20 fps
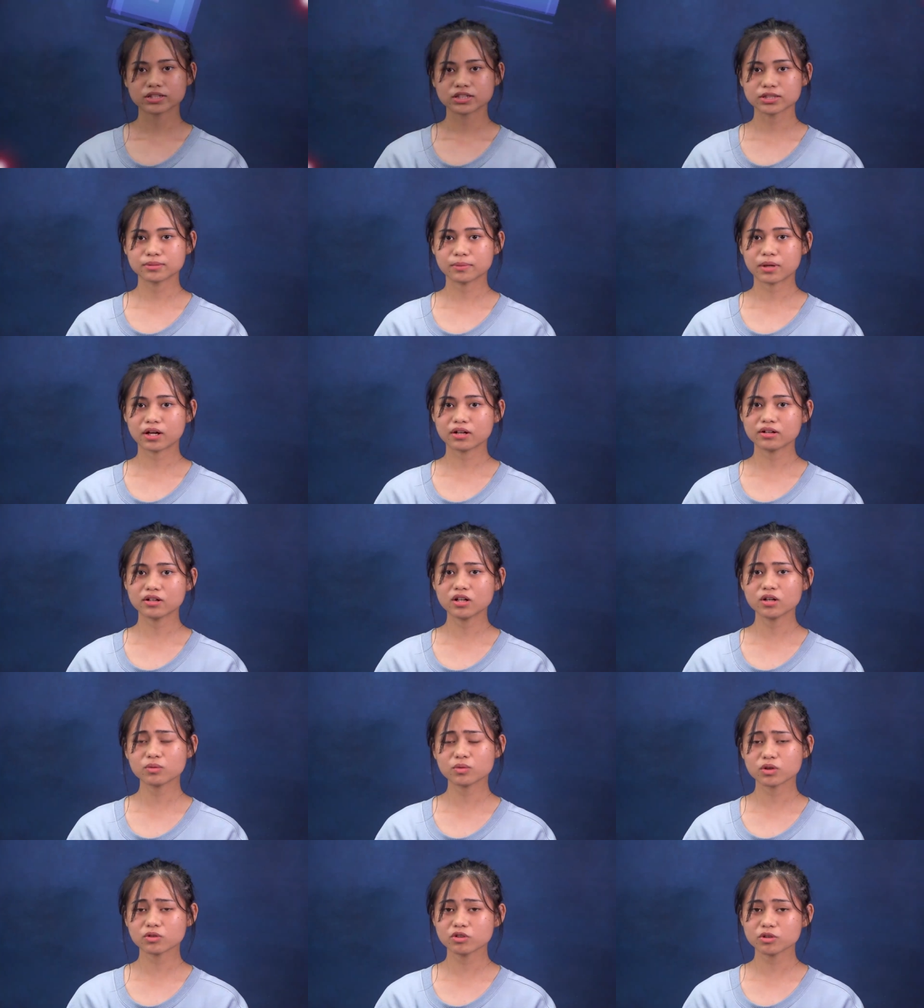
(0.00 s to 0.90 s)

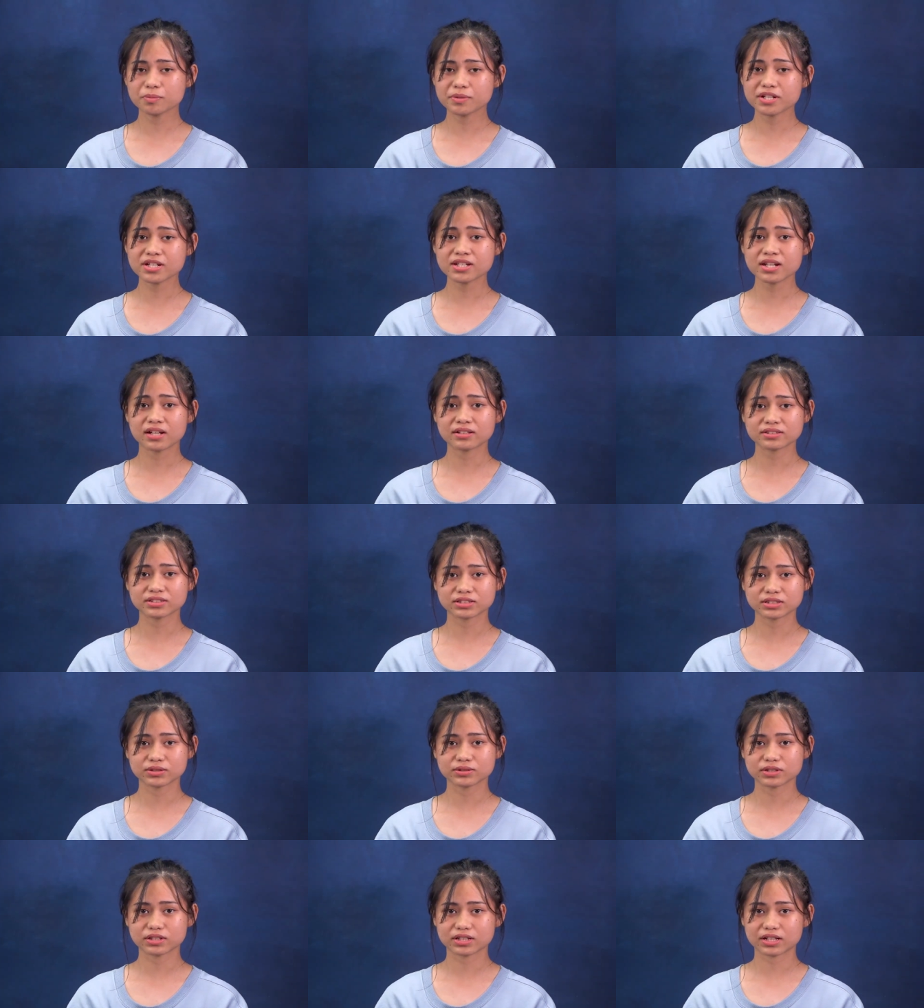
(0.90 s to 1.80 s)
Tomorrow, we will be
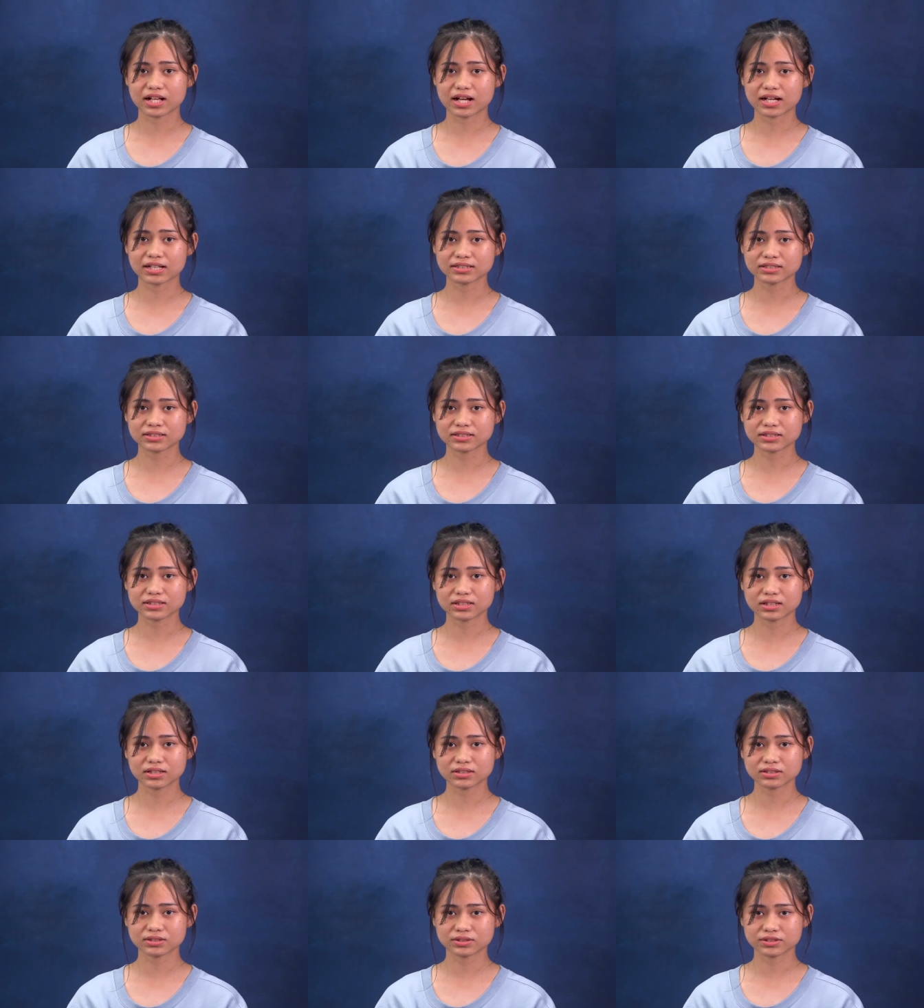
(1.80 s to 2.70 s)
announcing you the class
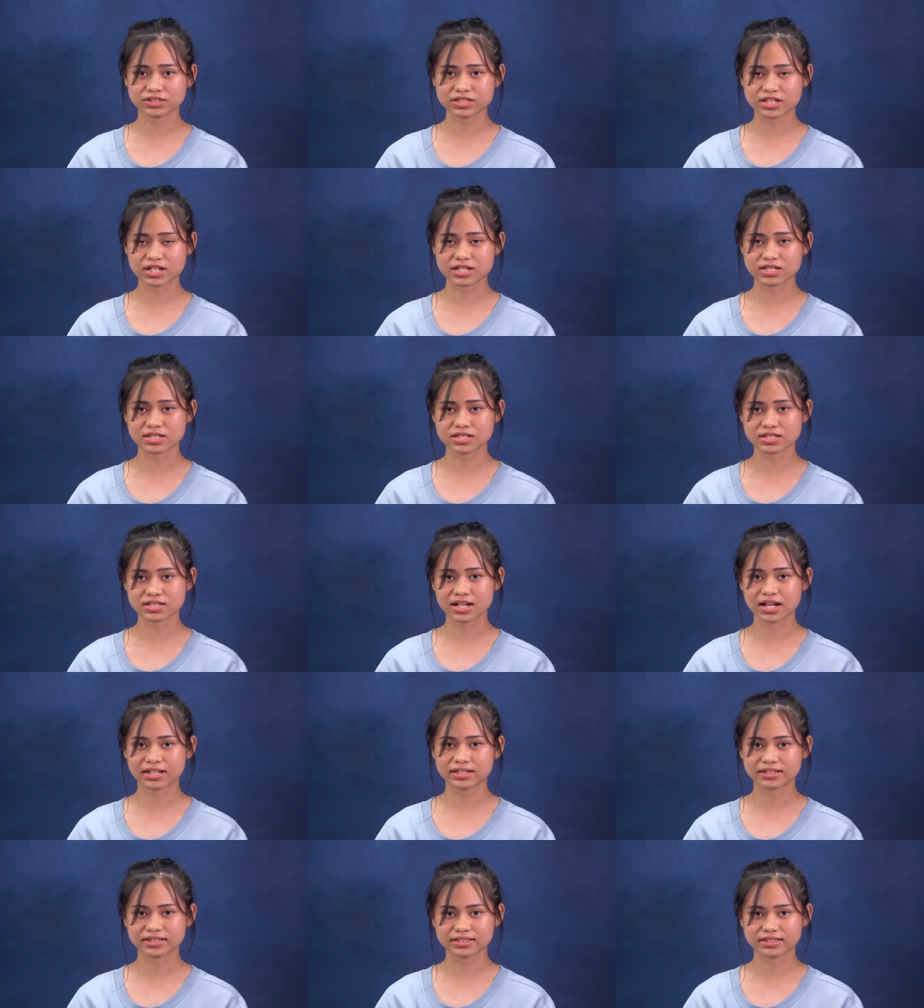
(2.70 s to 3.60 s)
association
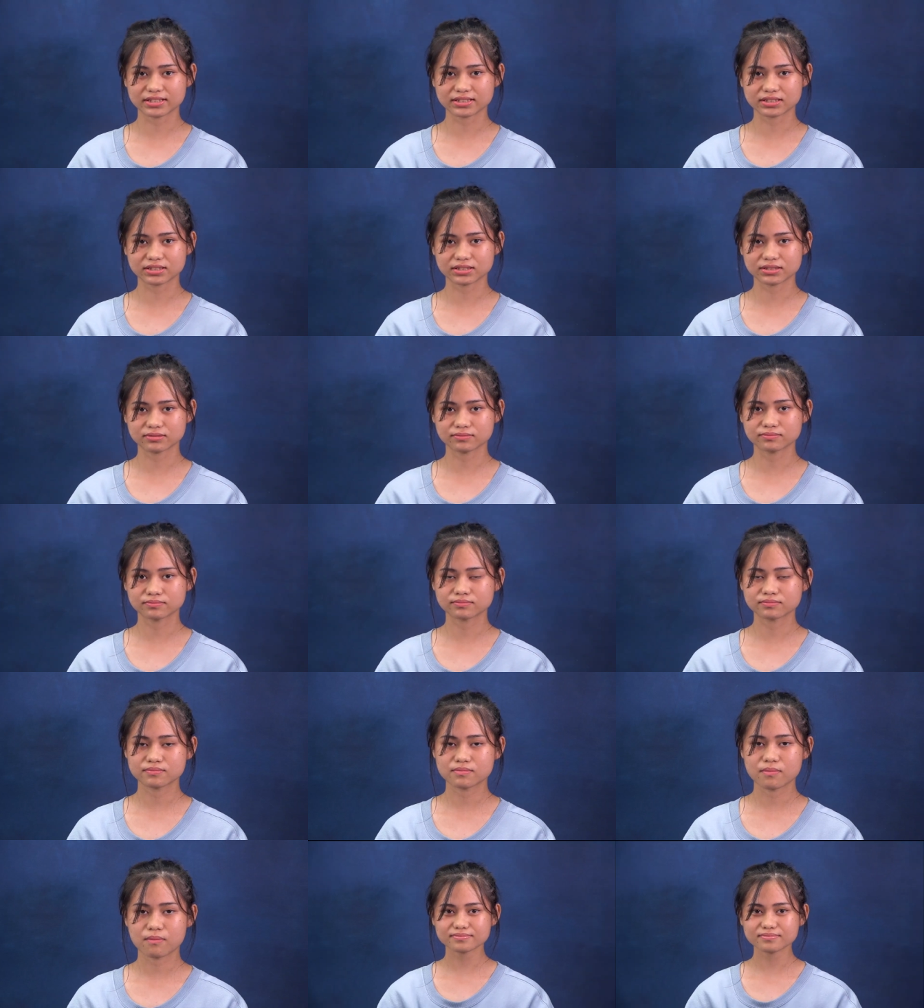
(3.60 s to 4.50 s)
candidates.
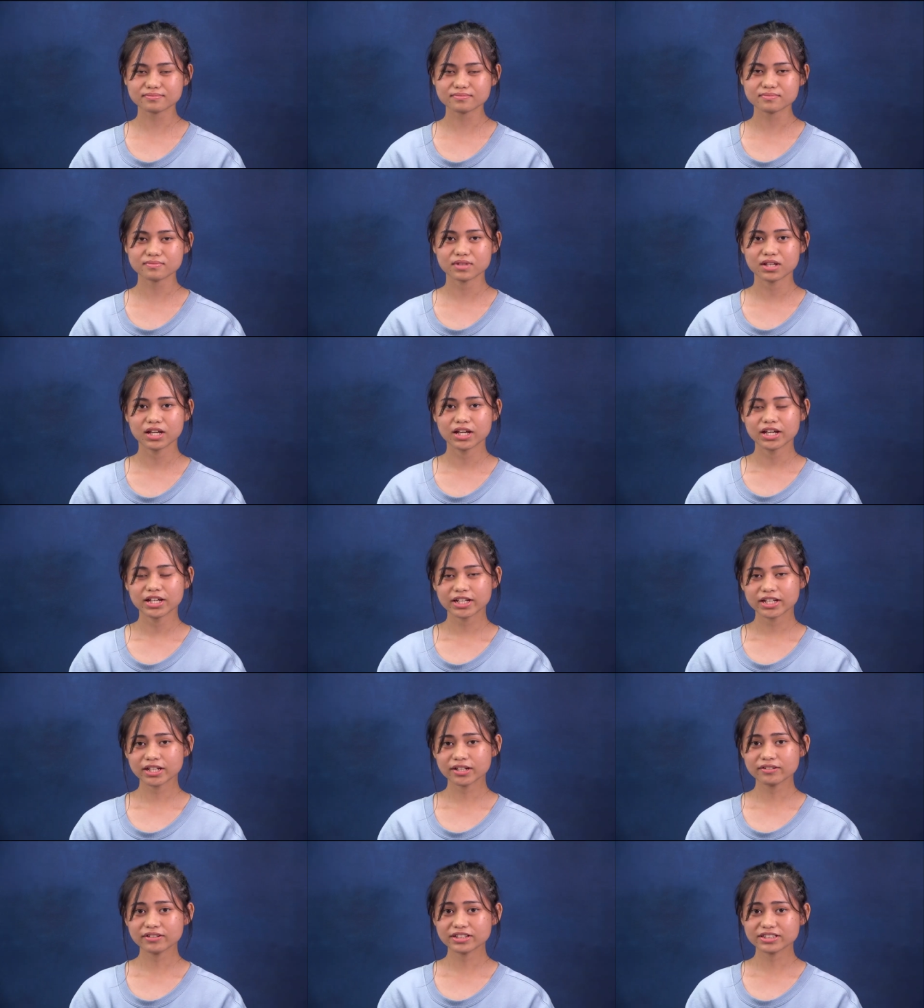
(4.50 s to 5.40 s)

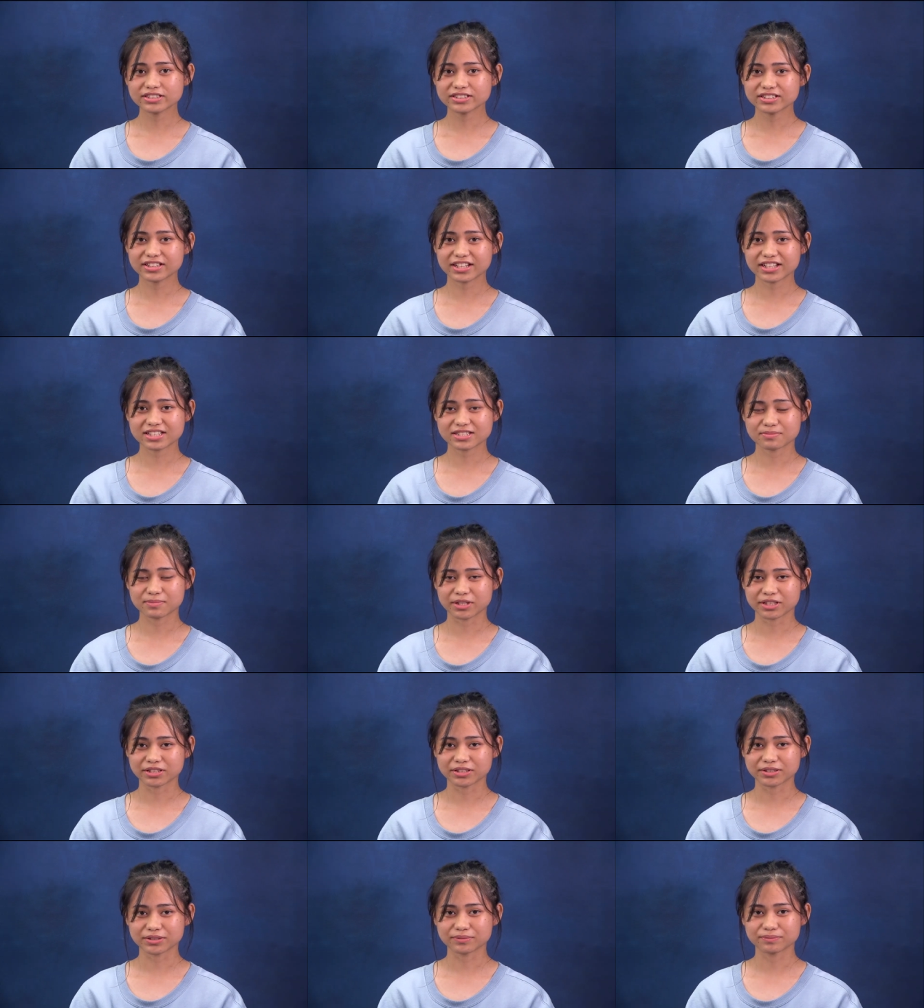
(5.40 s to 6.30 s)
Here is today's
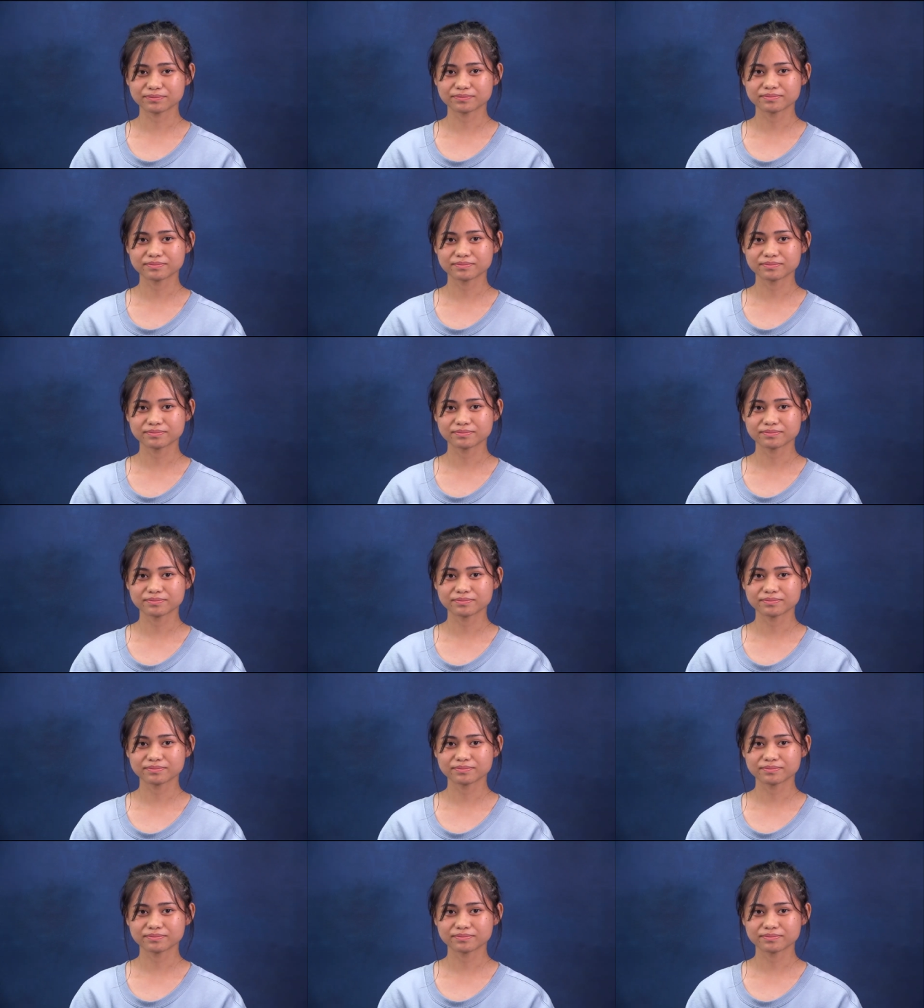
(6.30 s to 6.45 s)
menu.